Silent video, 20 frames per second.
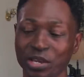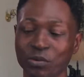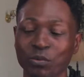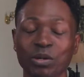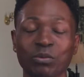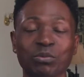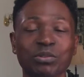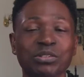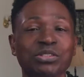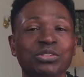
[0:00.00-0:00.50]
he
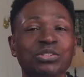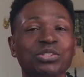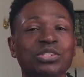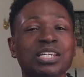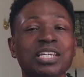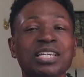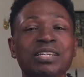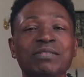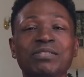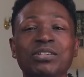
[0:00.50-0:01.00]
will
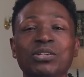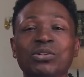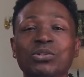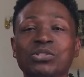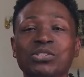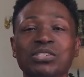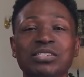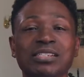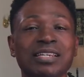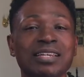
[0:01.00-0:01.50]
receive your
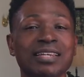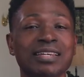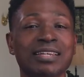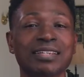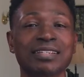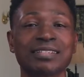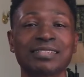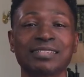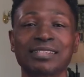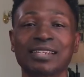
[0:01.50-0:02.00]

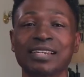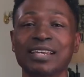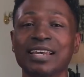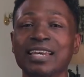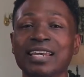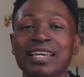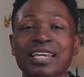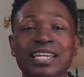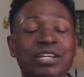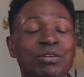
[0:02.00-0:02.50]
sins.
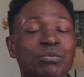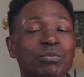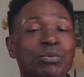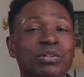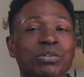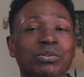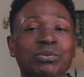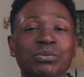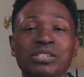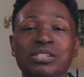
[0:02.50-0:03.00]
He
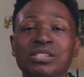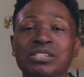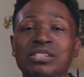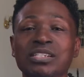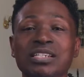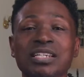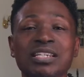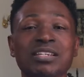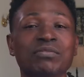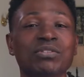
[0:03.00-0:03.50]
will
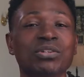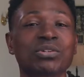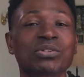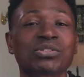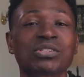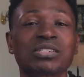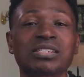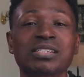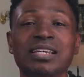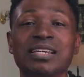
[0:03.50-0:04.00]
receive your
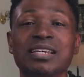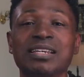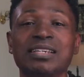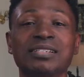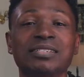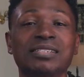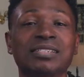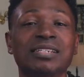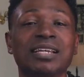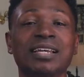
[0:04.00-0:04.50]

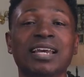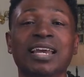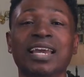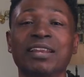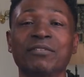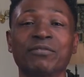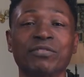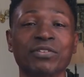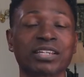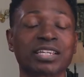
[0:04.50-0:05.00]
sins
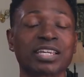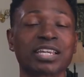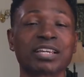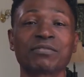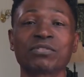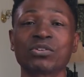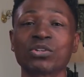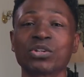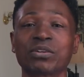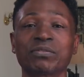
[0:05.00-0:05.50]
and
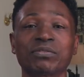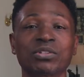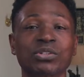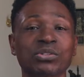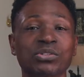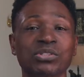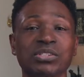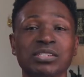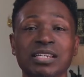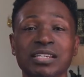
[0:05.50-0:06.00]
forgive you of
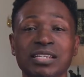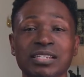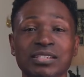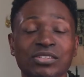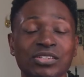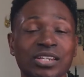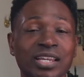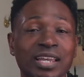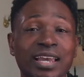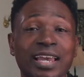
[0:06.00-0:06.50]
your
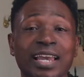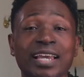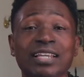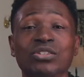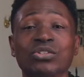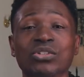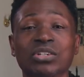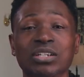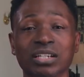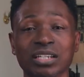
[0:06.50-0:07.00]
sins
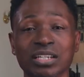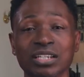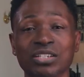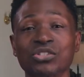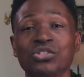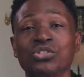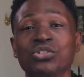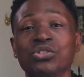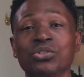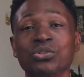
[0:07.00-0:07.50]
and to
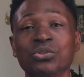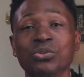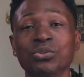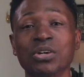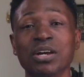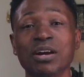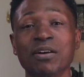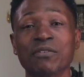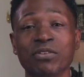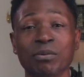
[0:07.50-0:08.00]
cleanse you
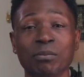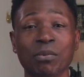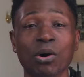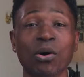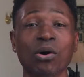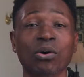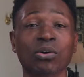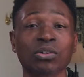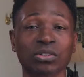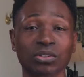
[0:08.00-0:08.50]
from
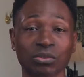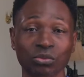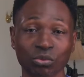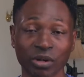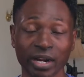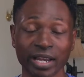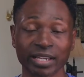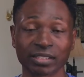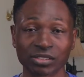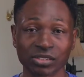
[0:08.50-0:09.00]
all
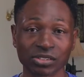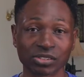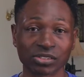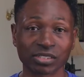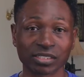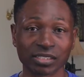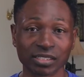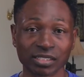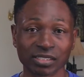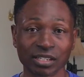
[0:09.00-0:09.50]

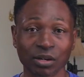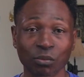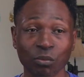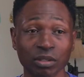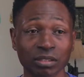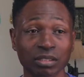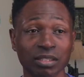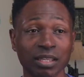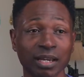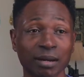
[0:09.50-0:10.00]
unrighteousness. Now,
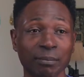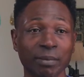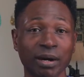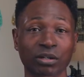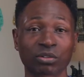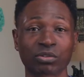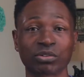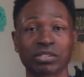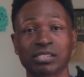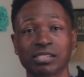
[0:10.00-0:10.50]
one thing
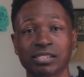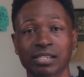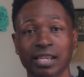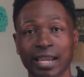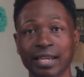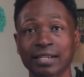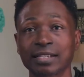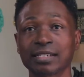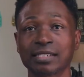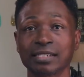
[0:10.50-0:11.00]
about
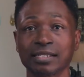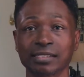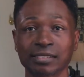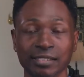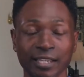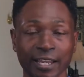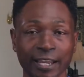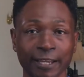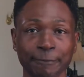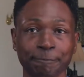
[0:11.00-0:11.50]
Christianity
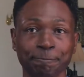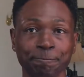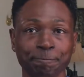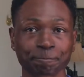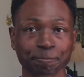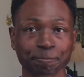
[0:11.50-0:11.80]
is that